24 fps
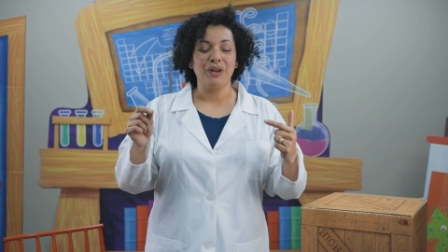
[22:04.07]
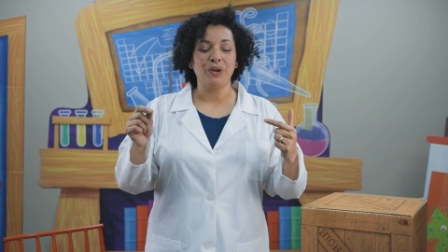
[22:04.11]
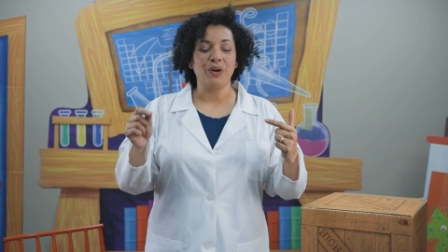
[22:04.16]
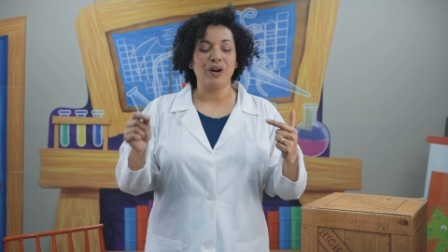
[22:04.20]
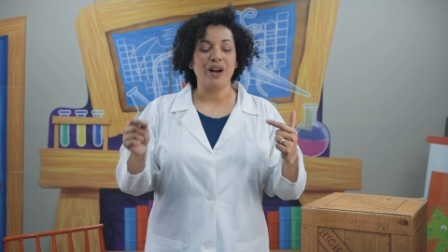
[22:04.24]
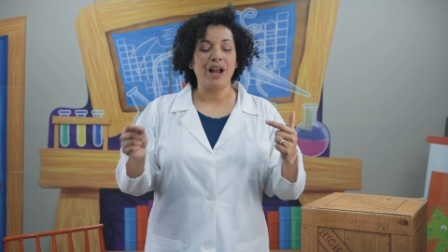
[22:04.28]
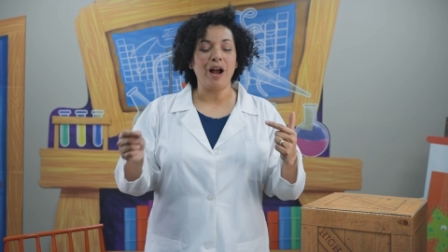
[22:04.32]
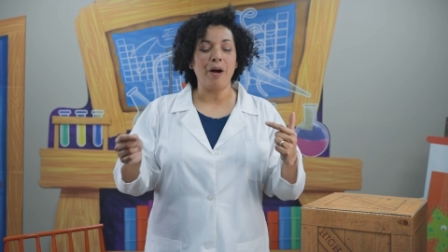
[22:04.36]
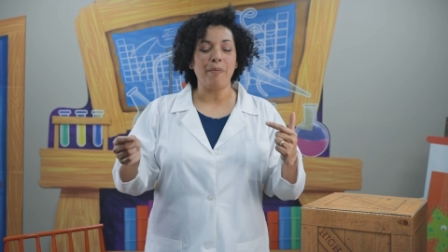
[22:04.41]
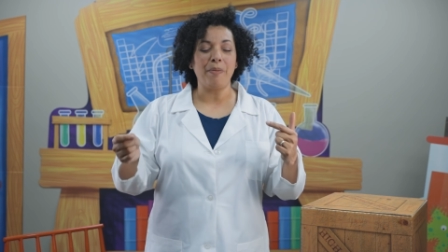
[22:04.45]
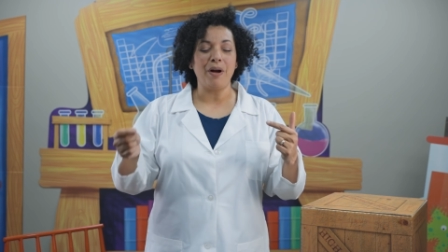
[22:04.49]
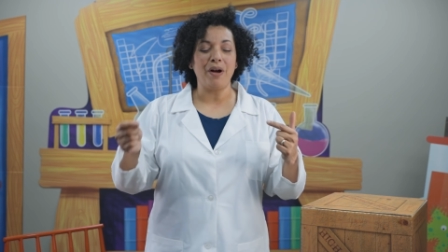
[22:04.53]

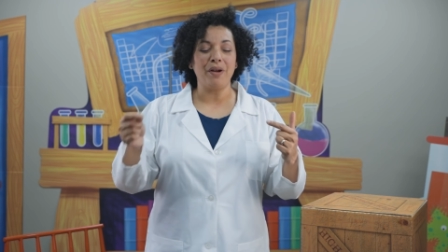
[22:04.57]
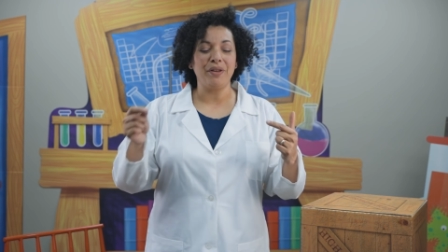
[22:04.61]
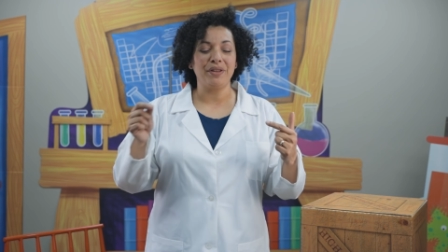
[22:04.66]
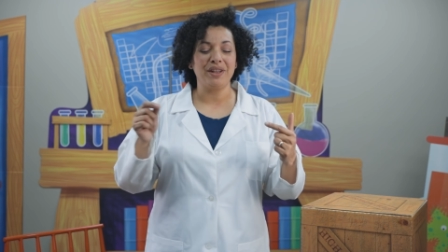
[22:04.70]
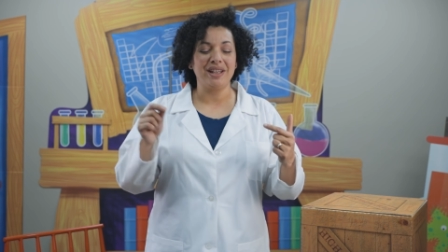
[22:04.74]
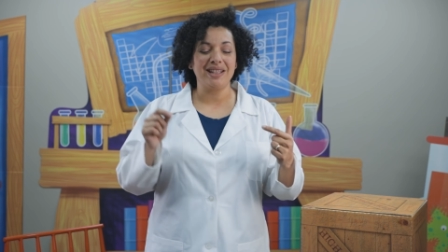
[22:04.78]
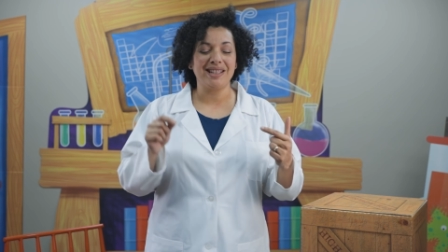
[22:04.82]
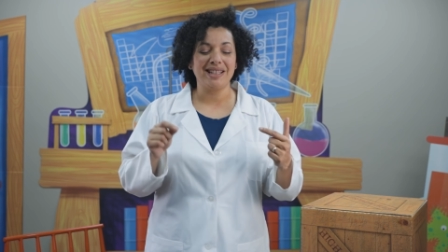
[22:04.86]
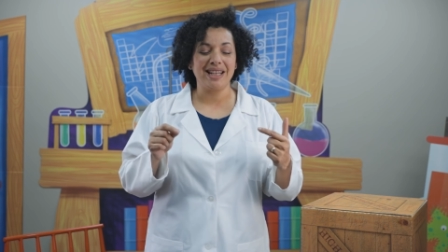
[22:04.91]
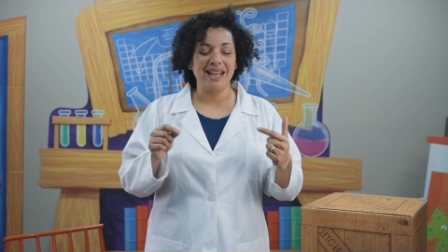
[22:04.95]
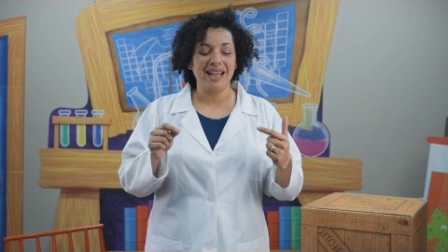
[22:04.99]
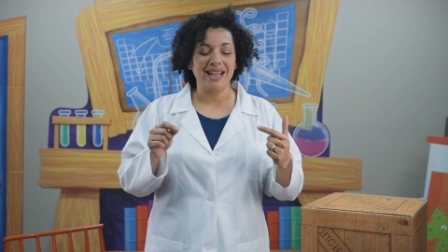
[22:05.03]
Lord, help all
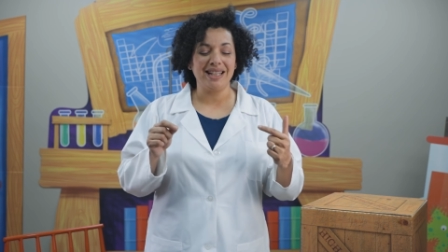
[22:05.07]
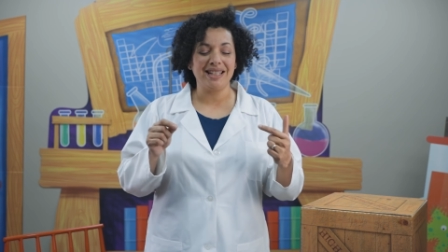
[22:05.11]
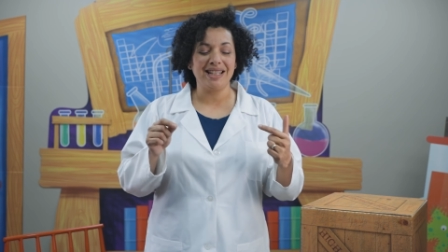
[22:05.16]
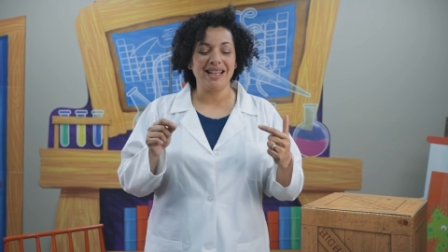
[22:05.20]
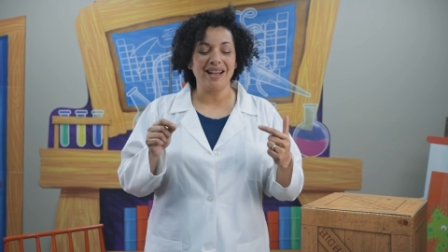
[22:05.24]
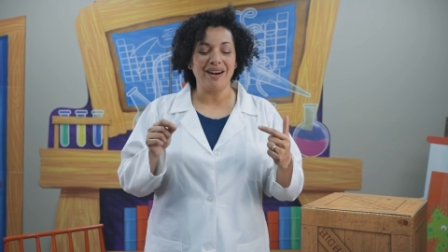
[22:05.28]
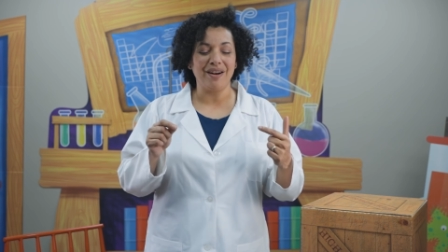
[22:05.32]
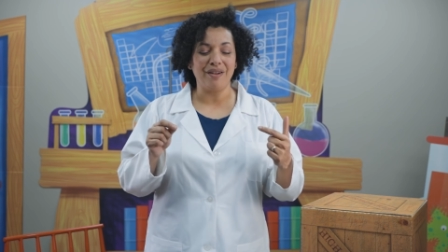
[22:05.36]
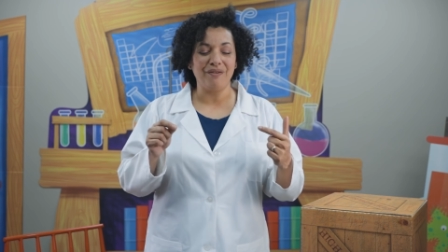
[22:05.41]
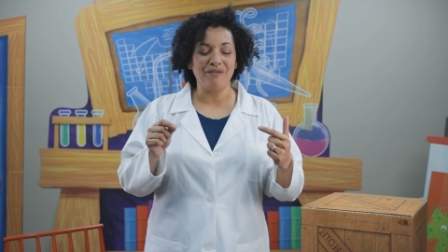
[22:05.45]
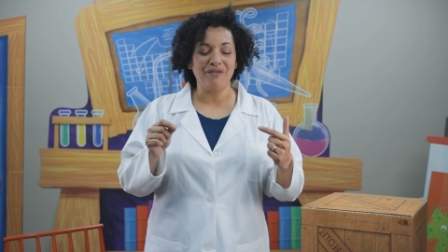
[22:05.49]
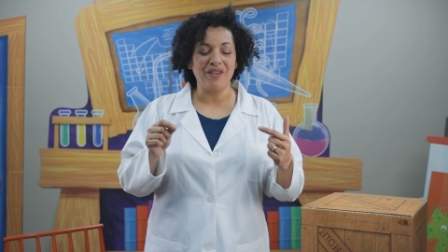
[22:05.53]
these kids
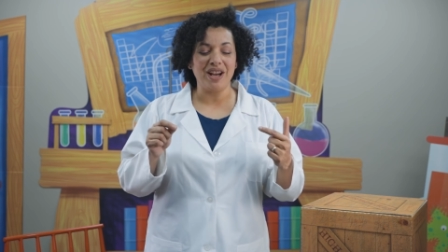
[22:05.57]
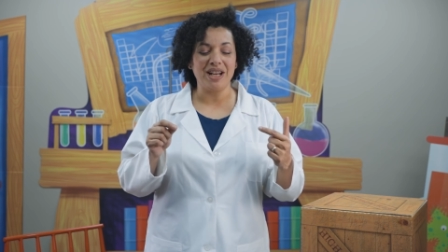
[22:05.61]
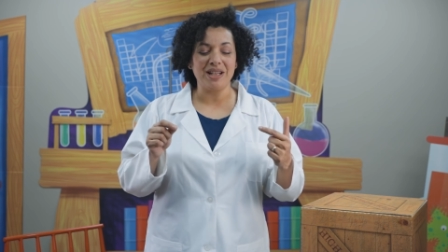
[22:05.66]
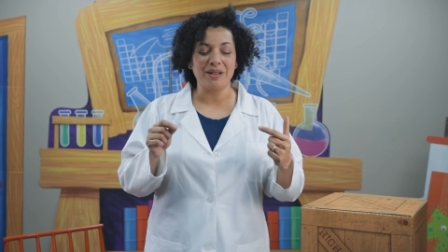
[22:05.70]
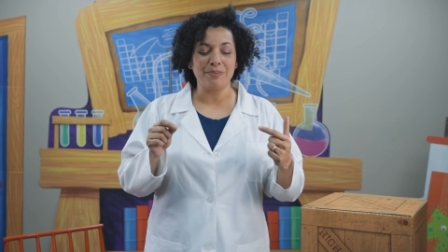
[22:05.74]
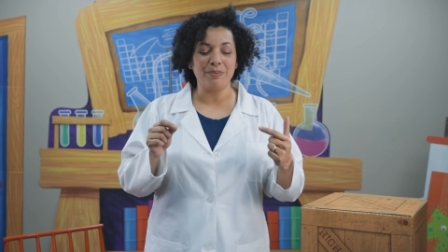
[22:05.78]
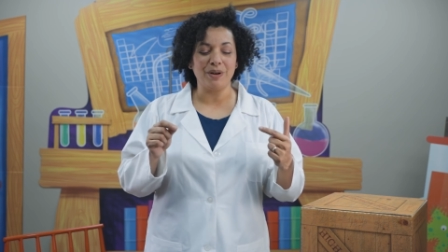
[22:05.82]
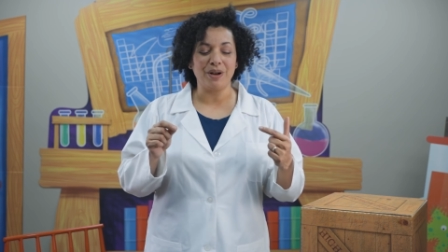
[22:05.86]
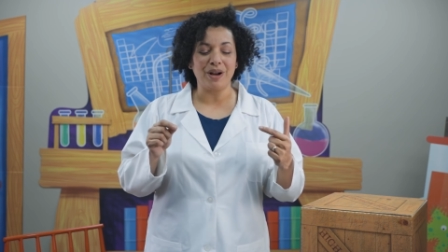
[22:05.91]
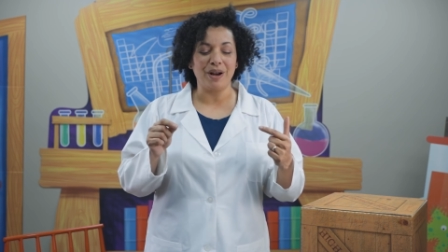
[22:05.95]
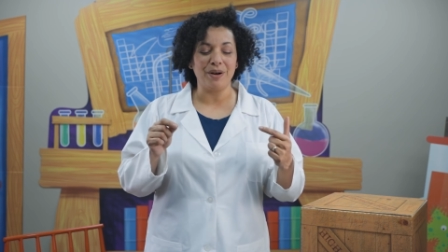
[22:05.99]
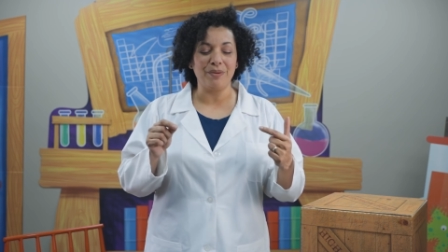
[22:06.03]
get on
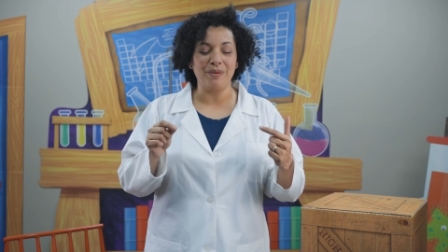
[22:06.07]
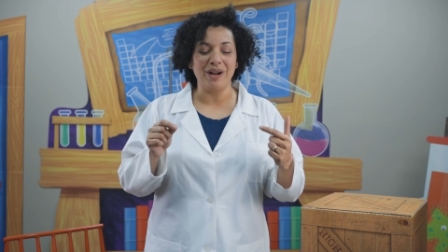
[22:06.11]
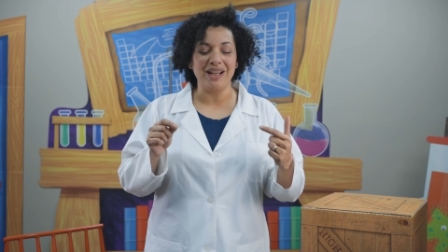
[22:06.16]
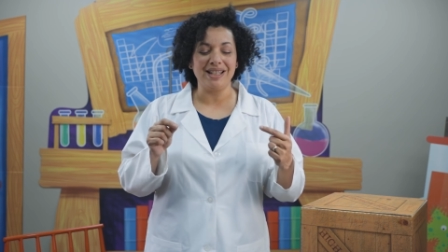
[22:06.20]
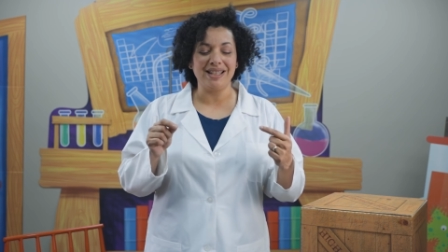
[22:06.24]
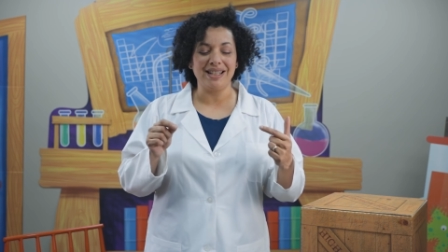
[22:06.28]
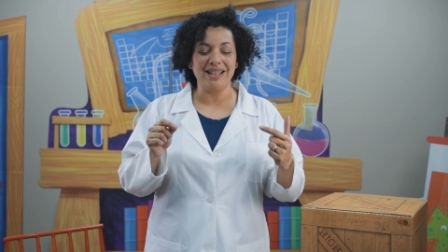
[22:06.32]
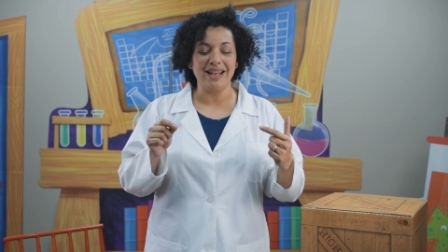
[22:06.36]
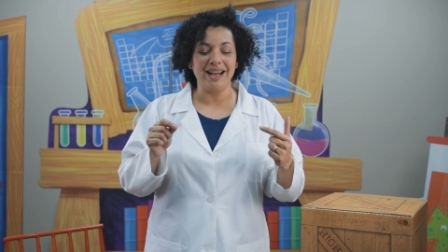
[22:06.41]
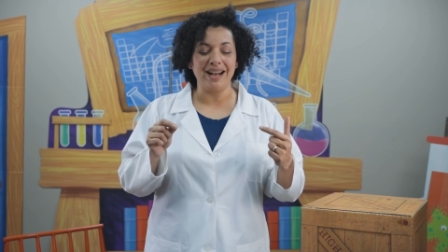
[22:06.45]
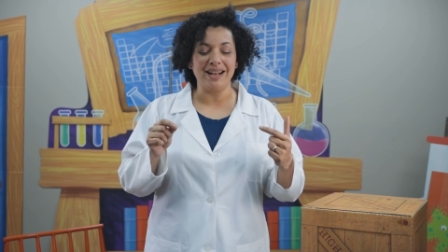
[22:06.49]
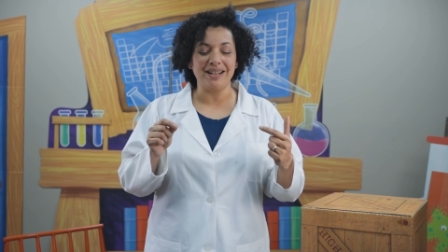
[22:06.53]
Facebook on
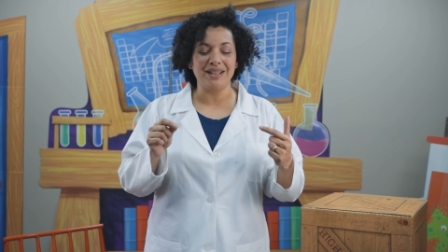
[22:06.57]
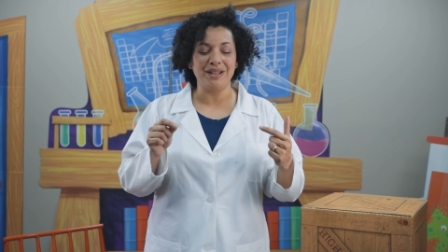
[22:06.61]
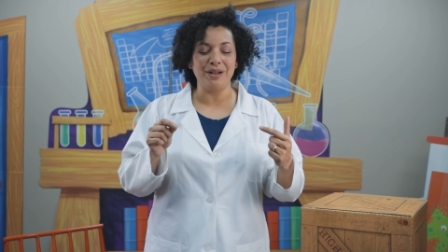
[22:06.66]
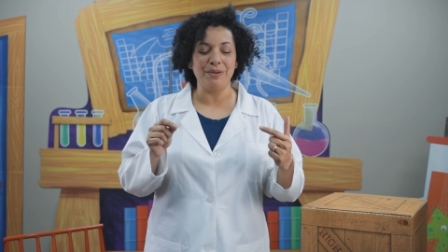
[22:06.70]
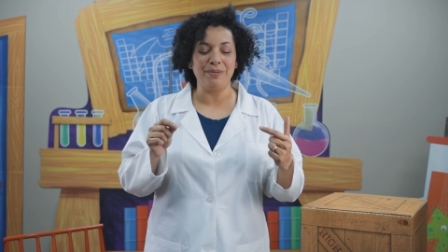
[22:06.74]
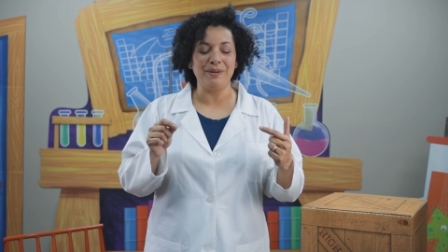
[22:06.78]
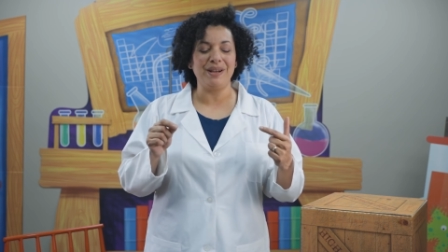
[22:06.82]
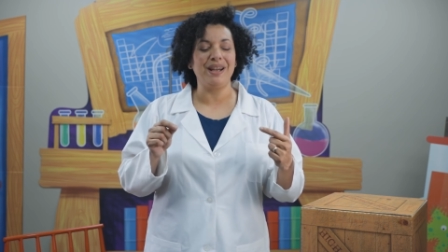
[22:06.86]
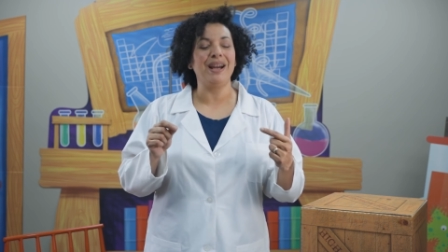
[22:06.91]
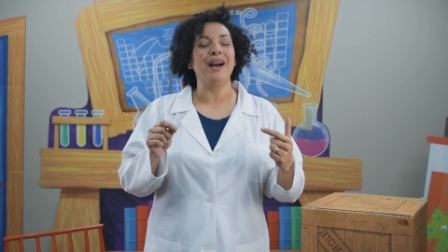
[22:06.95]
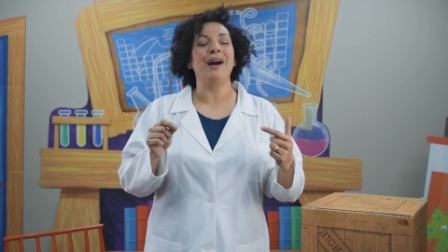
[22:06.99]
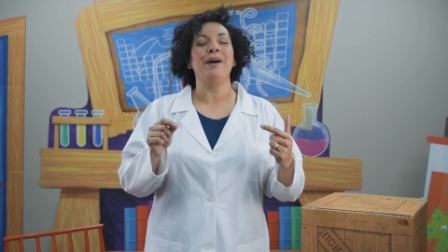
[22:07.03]
Wednesday at 2
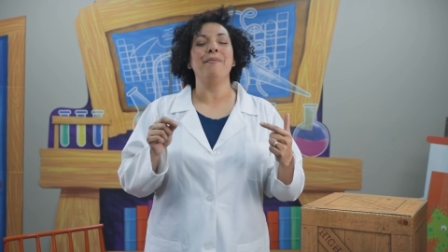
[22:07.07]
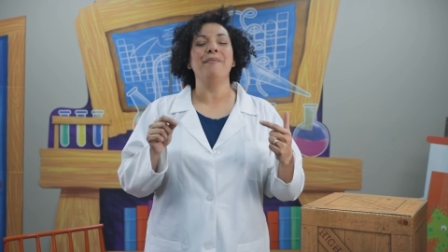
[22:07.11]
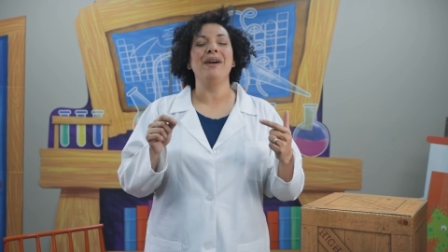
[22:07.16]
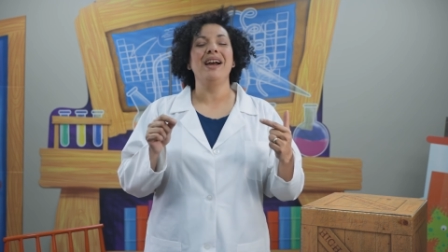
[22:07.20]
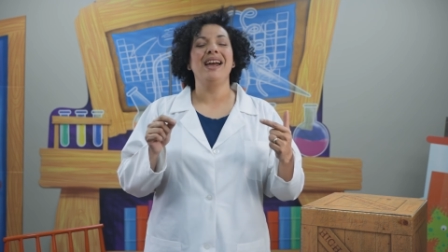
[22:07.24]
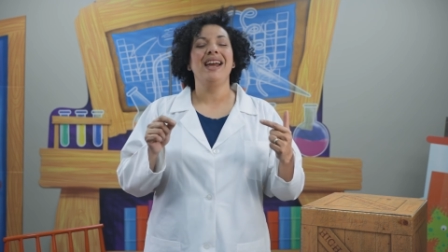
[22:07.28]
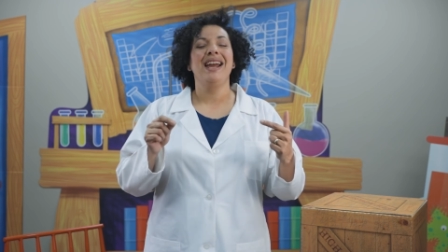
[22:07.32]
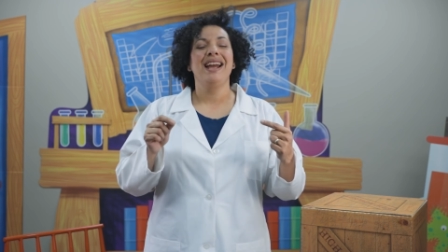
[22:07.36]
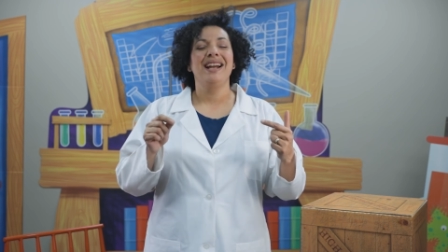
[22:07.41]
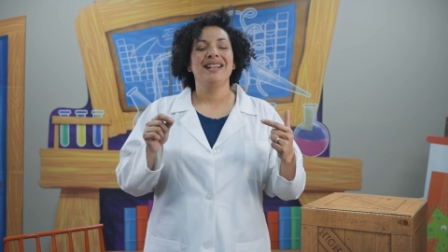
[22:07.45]
p.m.